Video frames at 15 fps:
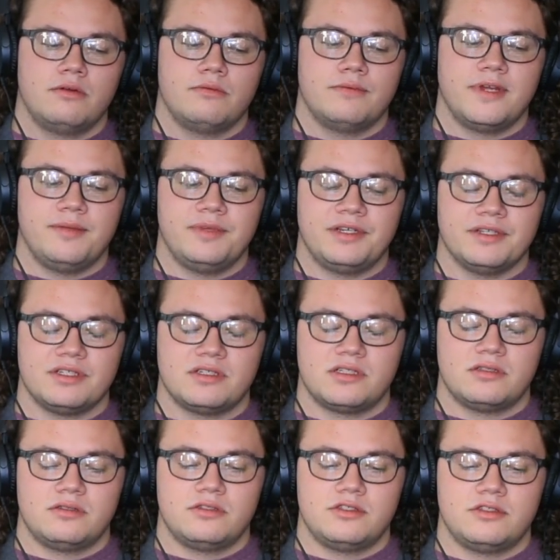Right? Because
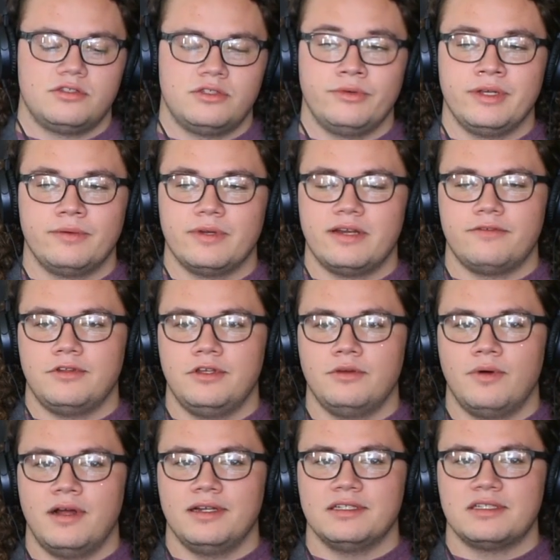doing whatever you
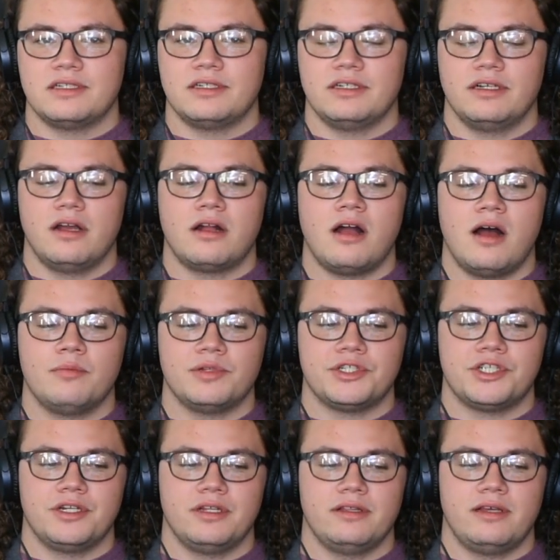want isn't going to
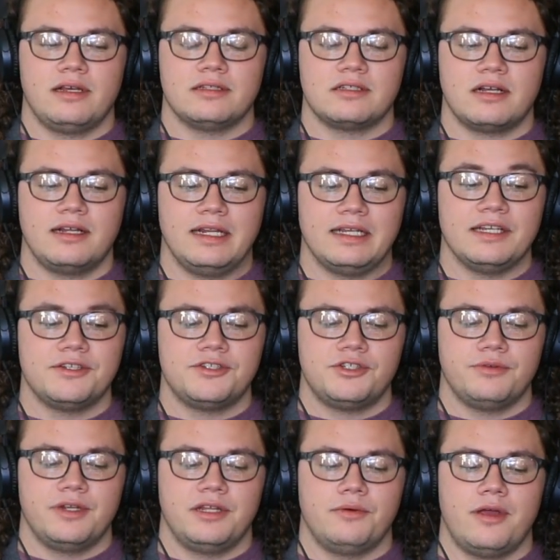accomplish anything. It's not going to get
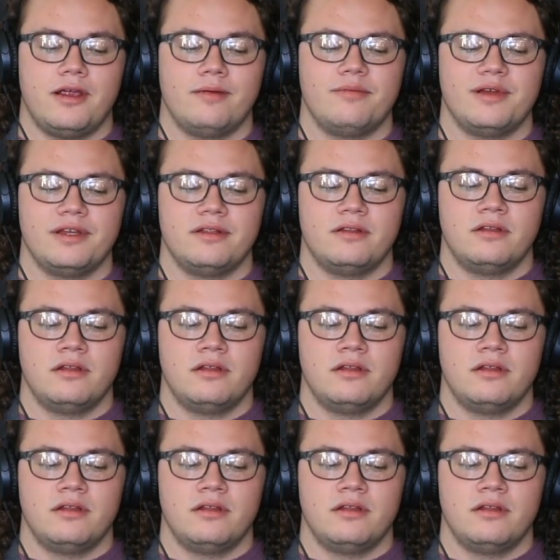you anywhere, but